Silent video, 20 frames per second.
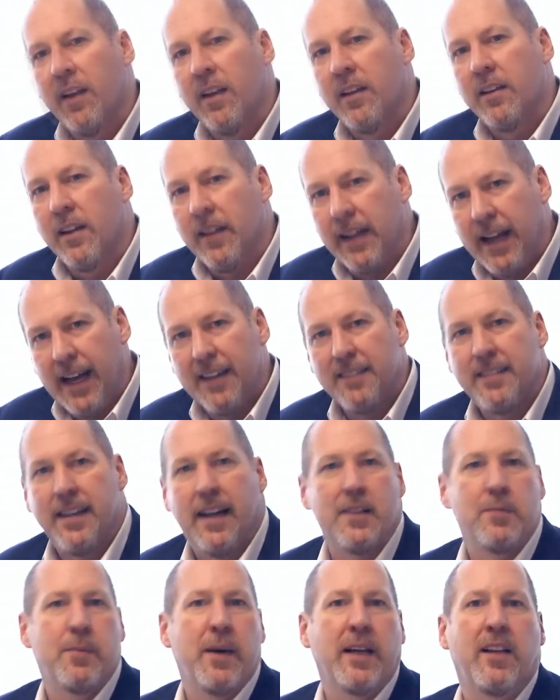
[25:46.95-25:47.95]
The last
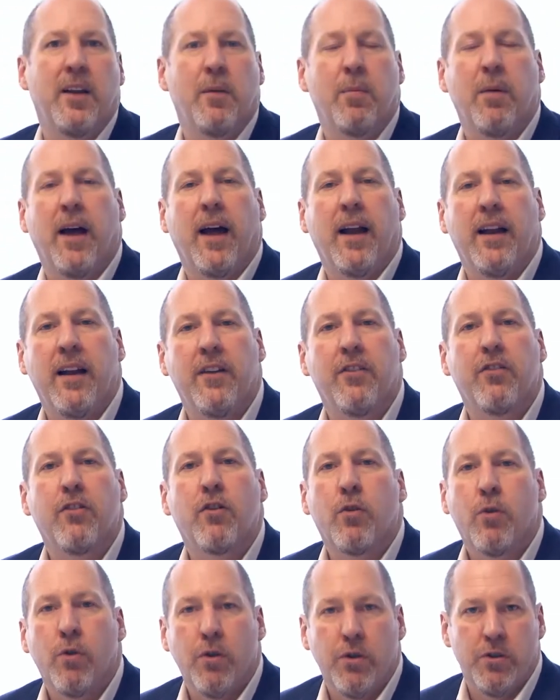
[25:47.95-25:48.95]
aspect of the plan is
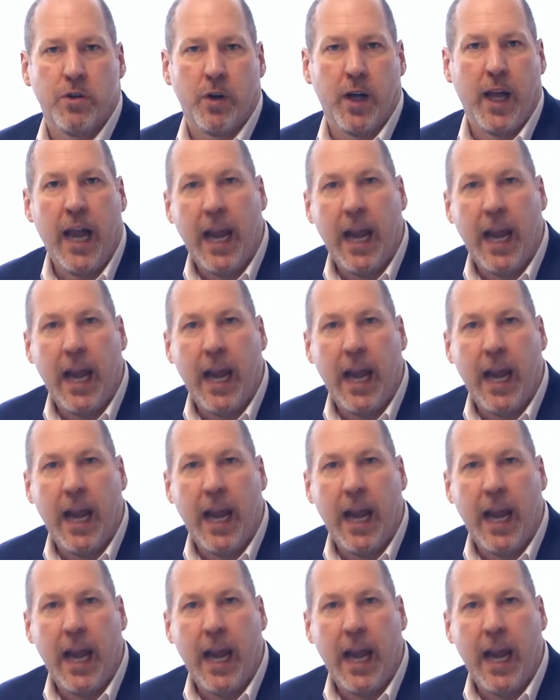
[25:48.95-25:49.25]
crucial.